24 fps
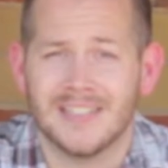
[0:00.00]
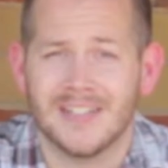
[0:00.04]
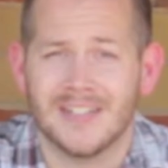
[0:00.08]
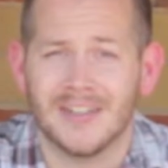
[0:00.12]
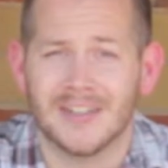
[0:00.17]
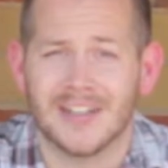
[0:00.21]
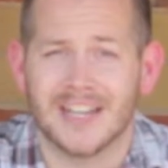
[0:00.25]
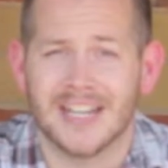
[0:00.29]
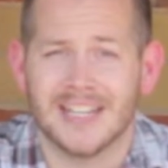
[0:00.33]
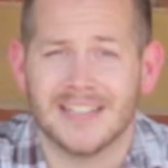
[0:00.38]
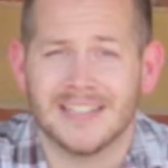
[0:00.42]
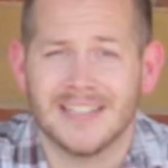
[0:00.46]

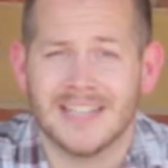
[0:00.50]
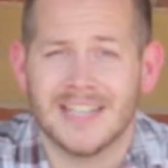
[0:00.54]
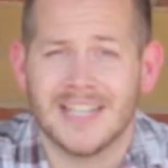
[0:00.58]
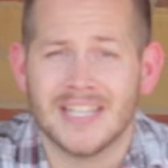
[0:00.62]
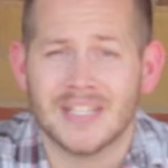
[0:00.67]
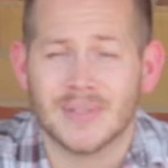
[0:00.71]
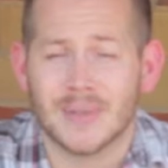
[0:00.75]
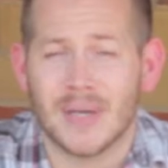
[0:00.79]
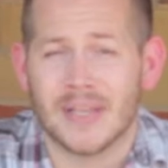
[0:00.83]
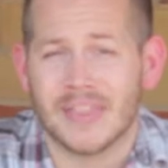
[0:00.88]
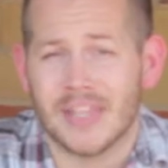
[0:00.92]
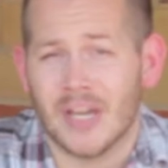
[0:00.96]
Okay?
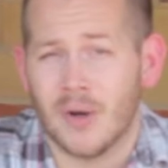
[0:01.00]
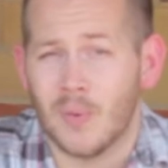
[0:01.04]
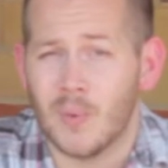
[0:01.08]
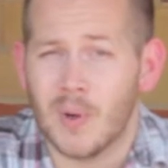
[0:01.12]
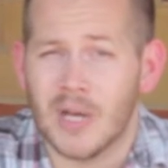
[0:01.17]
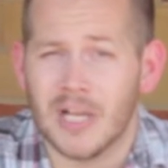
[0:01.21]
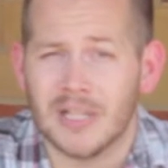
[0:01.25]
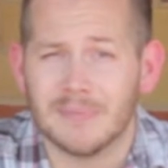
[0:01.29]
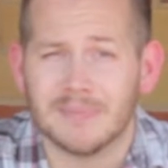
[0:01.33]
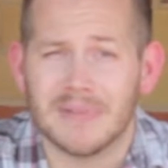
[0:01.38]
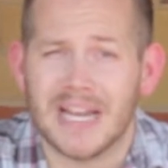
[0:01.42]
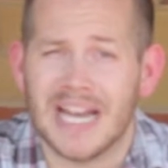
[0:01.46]
So I thought,
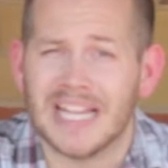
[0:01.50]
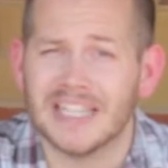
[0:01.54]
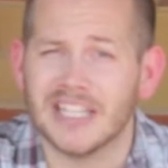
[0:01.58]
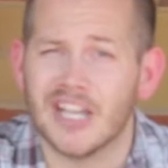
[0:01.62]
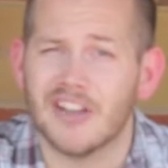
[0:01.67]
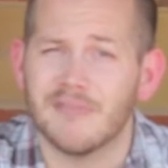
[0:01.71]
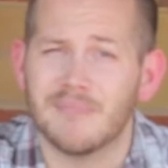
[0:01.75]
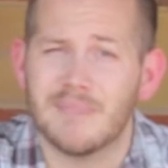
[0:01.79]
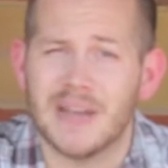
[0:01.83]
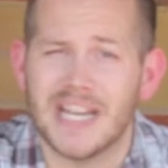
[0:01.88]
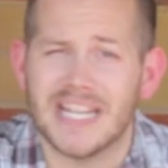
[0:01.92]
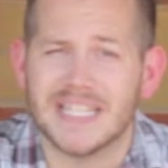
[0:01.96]
well, I
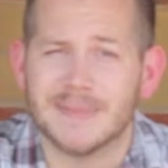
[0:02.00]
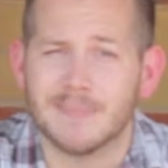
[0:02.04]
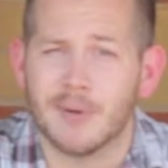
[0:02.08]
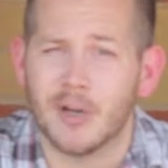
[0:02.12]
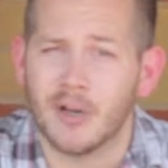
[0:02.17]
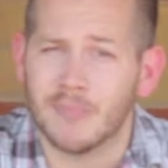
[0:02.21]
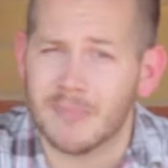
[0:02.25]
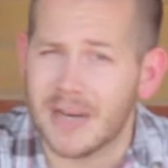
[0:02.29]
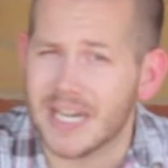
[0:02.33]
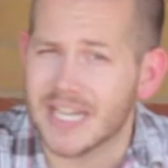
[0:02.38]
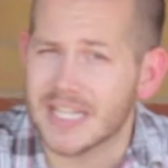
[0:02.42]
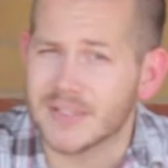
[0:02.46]
love
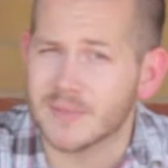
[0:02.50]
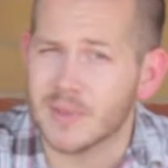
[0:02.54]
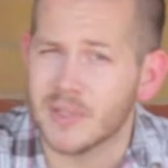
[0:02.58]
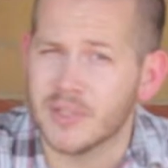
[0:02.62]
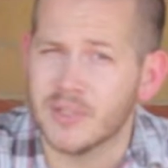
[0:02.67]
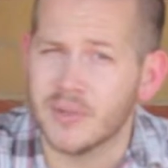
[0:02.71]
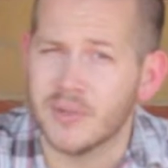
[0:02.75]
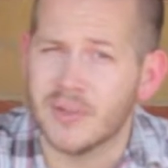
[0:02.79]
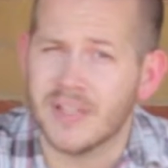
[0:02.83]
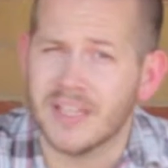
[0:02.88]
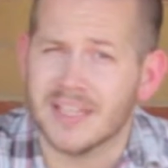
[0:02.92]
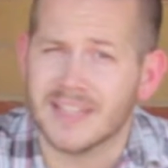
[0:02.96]
baseball, might as well
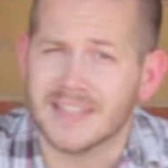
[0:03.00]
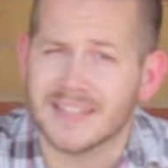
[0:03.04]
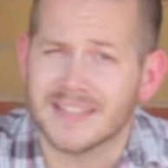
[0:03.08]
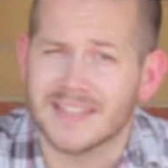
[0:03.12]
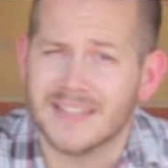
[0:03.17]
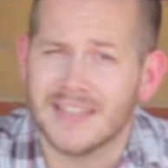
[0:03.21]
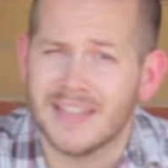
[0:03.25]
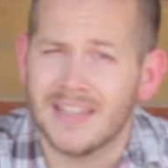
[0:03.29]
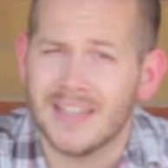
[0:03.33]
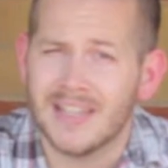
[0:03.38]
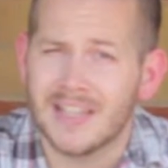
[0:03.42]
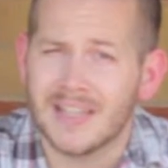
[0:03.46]
do
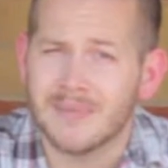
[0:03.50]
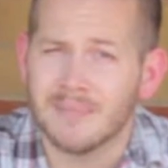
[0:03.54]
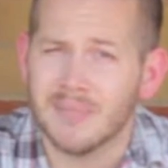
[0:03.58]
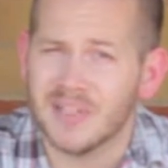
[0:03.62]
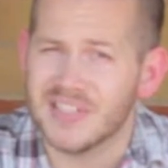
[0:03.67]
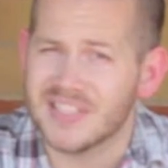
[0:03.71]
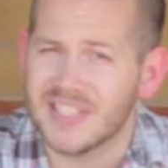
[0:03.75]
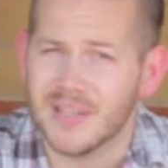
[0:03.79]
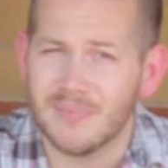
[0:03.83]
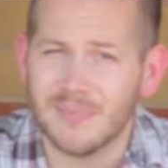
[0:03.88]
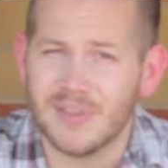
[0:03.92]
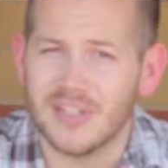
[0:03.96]
this.
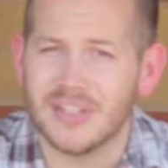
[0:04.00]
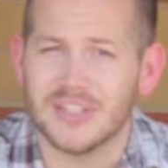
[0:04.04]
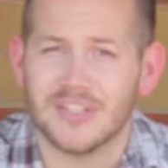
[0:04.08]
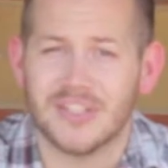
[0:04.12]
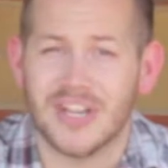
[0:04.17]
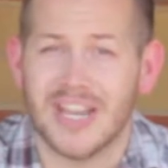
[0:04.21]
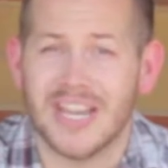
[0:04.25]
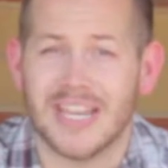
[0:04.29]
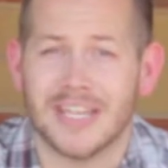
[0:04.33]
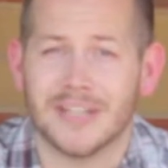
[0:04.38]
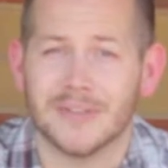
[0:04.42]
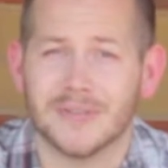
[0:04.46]
But something
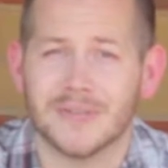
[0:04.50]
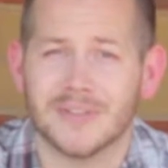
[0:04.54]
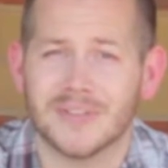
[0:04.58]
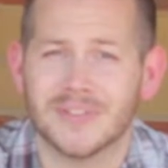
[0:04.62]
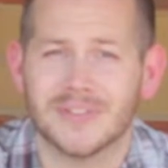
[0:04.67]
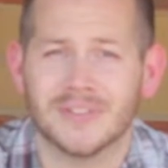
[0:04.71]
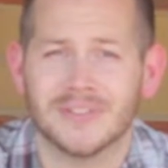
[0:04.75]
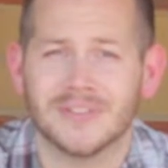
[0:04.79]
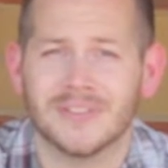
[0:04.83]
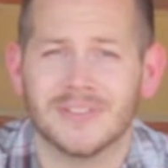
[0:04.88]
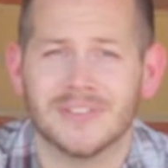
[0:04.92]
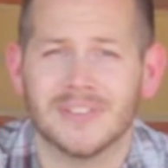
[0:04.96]

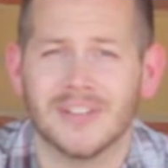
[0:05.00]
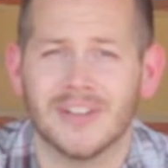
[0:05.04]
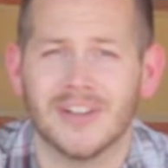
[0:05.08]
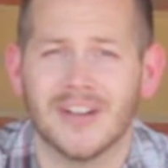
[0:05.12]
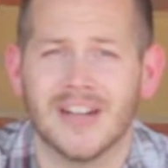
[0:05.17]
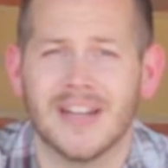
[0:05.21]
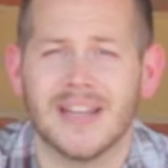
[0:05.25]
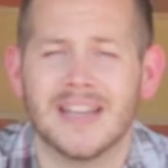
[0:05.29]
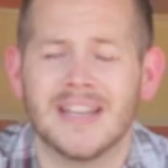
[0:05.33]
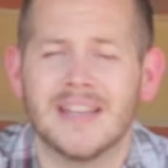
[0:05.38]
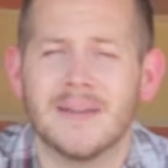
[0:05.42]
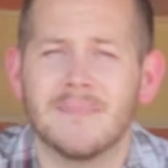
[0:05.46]
changed. All
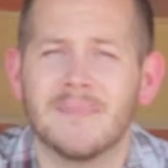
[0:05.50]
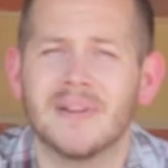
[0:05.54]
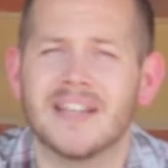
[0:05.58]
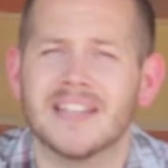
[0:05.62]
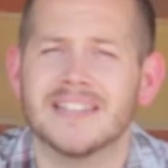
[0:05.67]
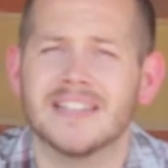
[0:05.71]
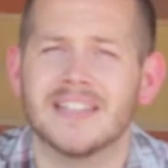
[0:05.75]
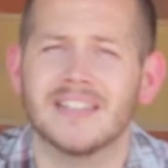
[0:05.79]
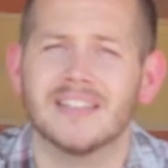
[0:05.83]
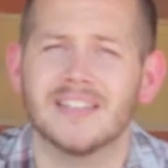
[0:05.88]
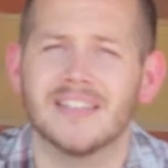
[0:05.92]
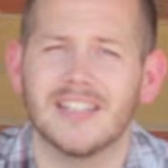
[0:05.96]
right?
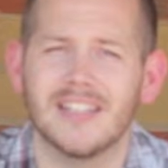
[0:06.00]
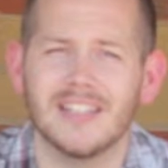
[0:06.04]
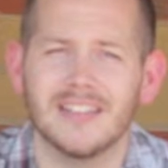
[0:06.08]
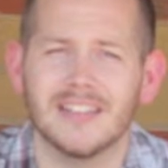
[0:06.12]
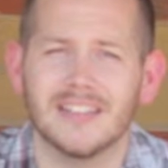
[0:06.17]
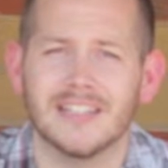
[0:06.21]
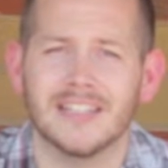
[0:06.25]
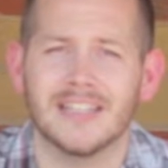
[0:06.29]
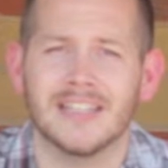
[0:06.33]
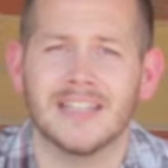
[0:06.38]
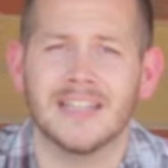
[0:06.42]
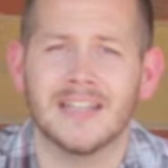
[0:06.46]
Because in Little
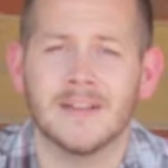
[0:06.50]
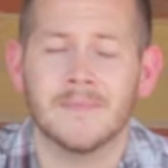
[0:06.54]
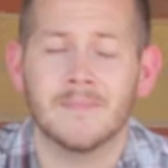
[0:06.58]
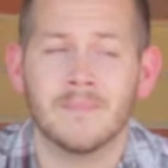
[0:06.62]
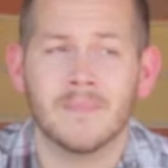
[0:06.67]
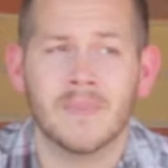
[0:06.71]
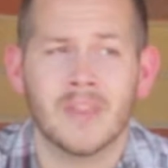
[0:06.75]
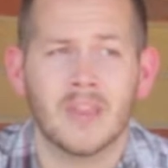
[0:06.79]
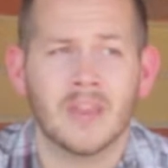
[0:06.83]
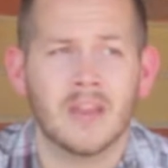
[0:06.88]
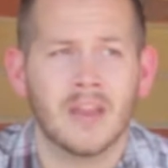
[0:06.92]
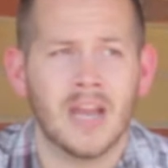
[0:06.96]
League,
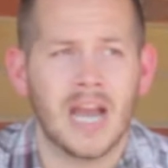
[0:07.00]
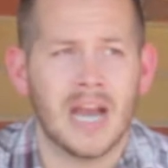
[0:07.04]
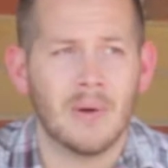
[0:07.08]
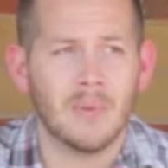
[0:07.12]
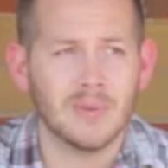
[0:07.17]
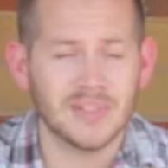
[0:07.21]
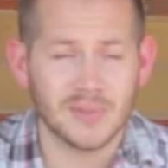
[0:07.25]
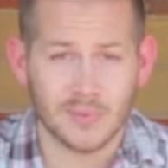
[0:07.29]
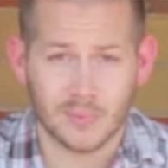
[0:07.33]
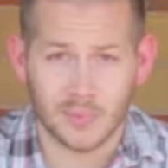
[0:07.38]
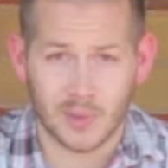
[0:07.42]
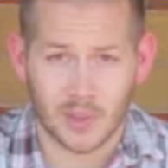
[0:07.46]
I
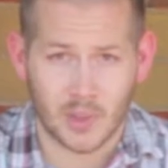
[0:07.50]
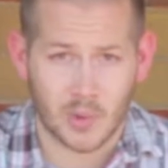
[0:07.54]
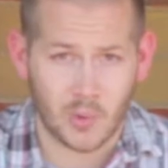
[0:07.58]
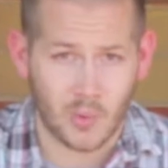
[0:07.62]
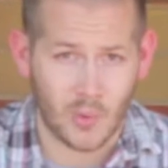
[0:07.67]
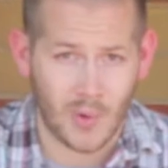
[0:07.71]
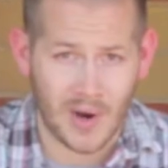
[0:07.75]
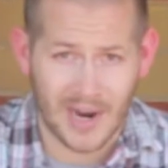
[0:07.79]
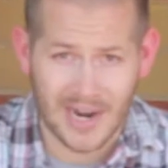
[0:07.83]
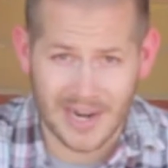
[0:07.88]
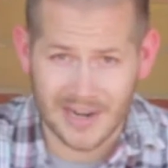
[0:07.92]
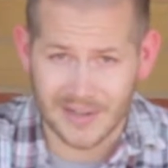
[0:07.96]
wasn't
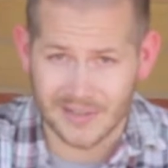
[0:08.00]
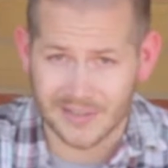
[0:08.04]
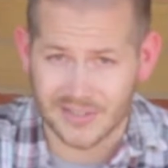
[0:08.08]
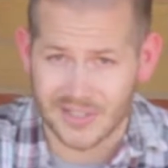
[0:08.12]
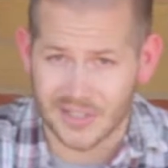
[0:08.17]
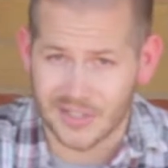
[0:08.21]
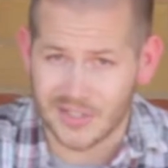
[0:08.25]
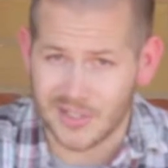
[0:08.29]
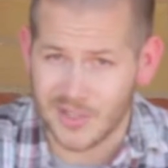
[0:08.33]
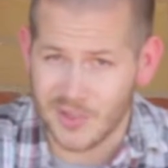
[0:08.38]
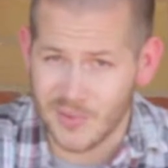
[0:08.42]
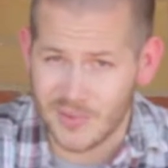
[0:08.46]
required
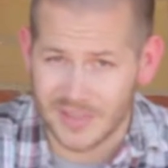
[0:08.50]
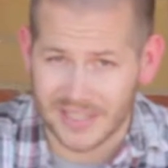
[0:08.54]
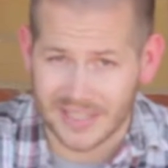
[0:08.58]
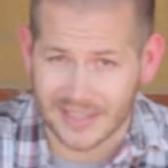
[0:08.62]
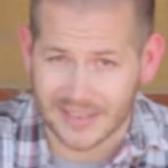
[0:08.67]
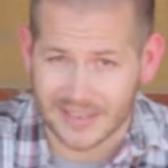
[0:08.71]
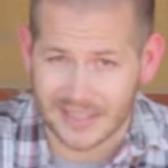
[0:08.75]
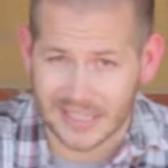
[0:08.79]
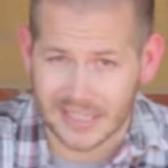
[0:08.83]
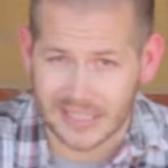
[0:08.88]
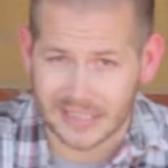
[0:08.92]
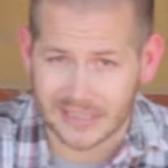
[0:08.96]
to do
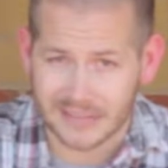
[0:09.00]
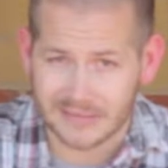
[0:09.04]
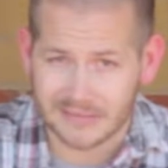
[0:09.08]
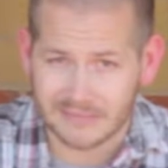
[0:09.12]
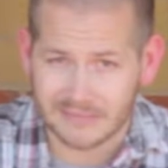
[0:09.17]
anything.